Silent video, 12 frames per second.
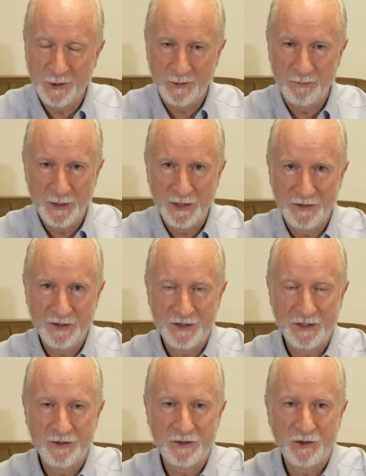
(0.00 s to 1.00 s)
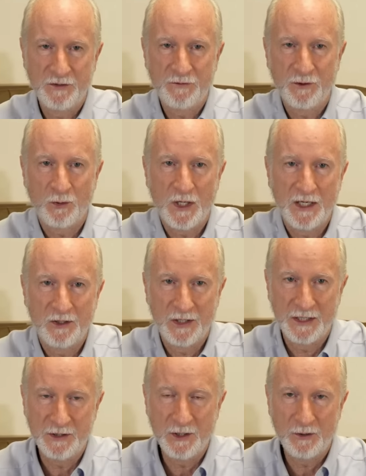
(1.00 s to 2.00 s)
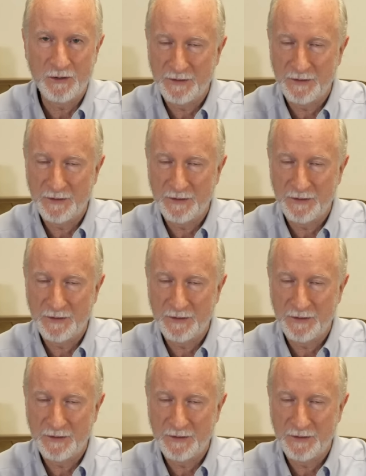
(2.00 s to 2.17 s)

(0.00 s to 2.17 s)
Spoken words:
been in this industry for a while. I know